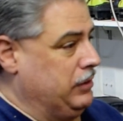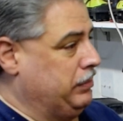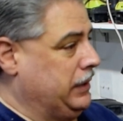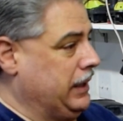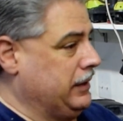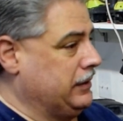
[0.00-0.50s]

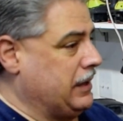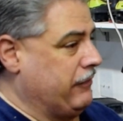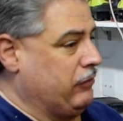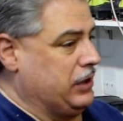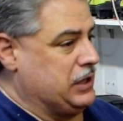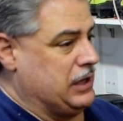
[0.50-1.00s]
players
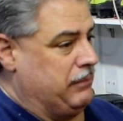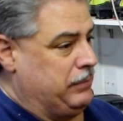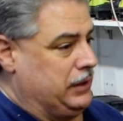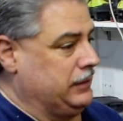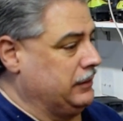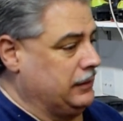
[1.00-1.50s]
have reset
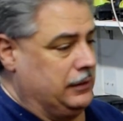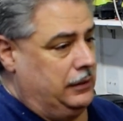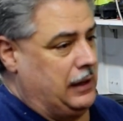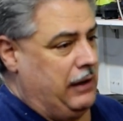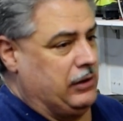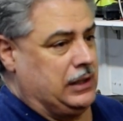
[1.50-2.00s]
buttons.
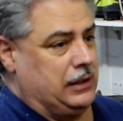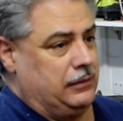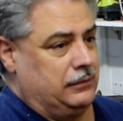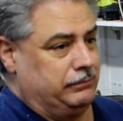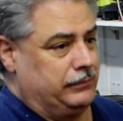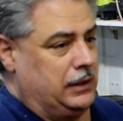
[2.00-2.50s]

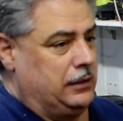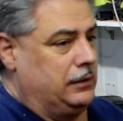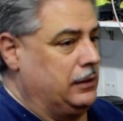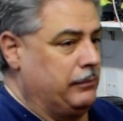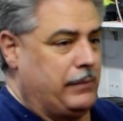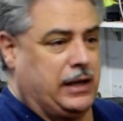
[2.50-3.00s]
Everything.
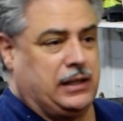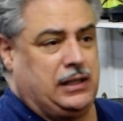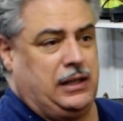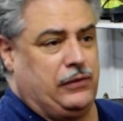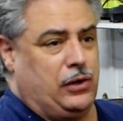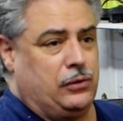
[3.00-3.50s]
My
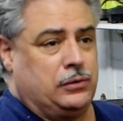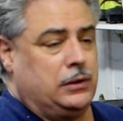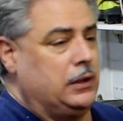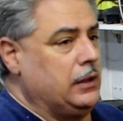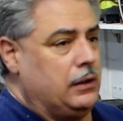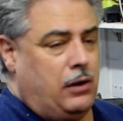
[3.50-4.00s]
Devo,
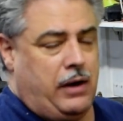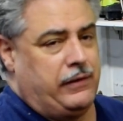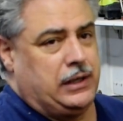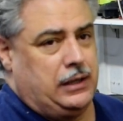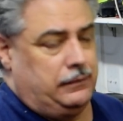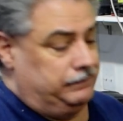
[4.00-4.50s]

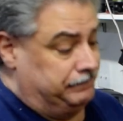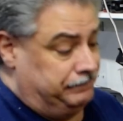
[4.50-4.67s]
everything.